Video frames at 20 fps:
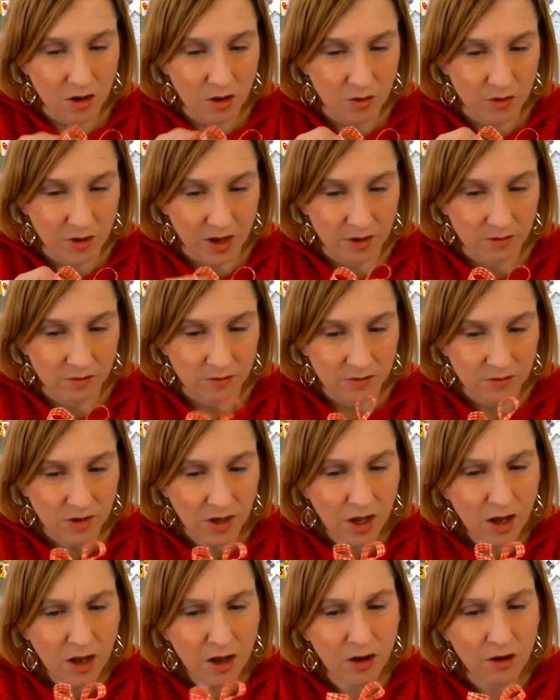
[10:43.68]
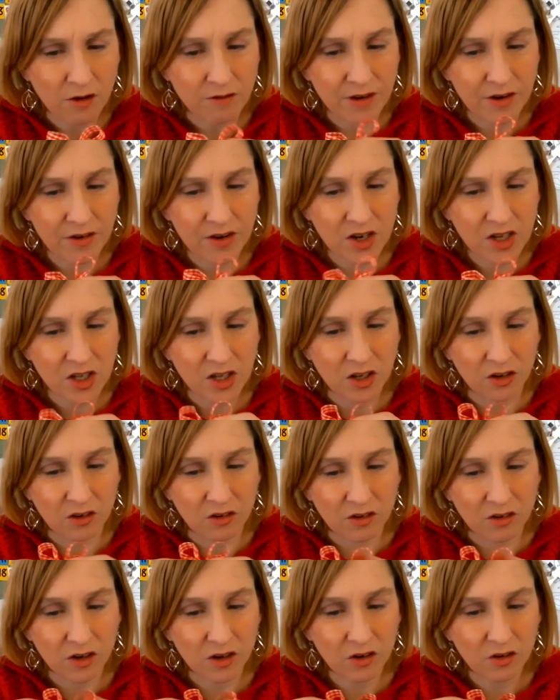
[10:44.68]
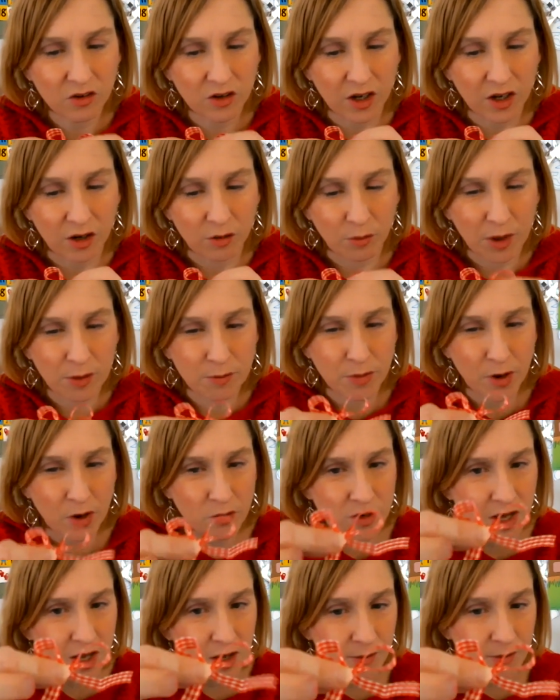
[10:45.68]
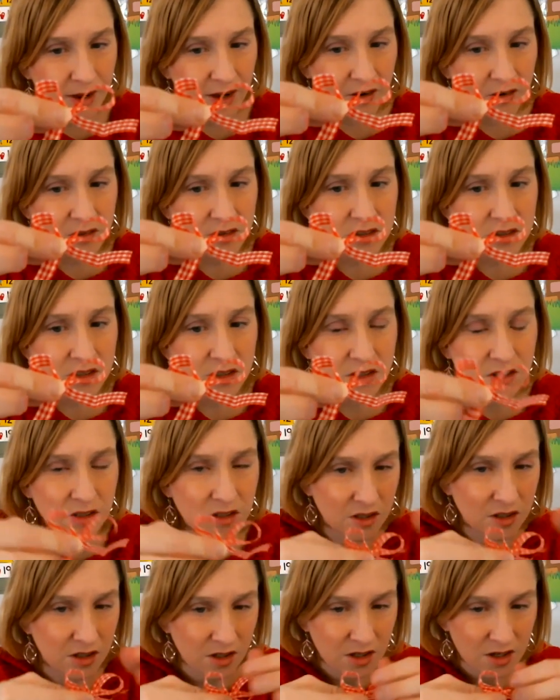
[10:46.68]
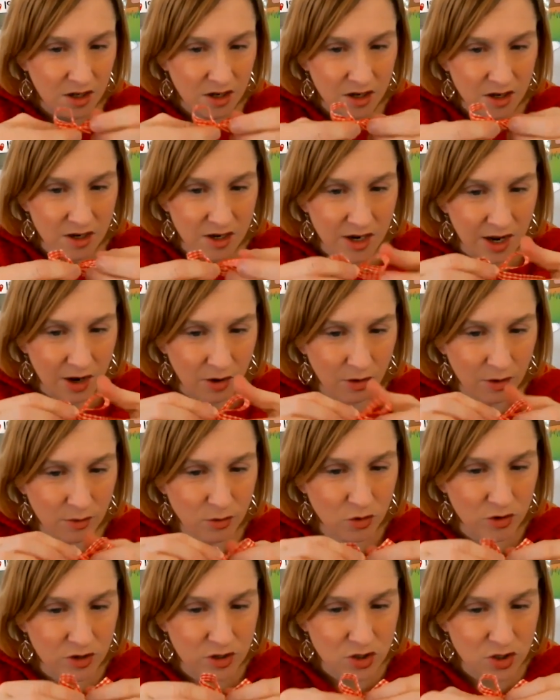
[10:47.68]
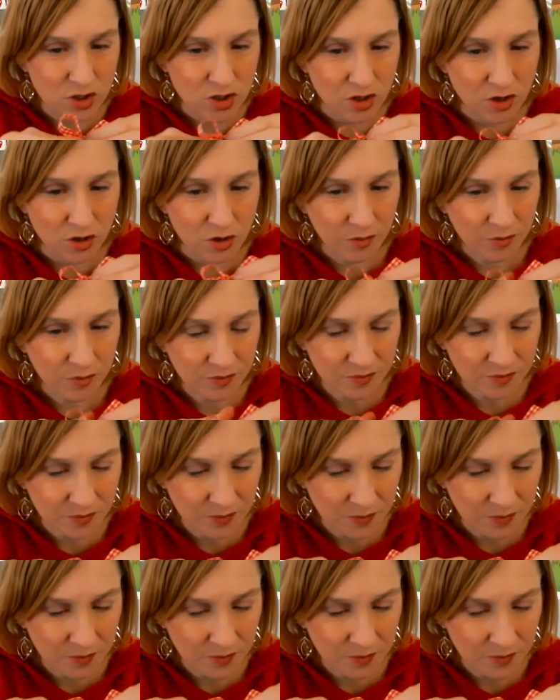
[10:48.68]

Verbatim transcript: Okay. Oh, very cute. Okay, my bow came out. Now I'm going to,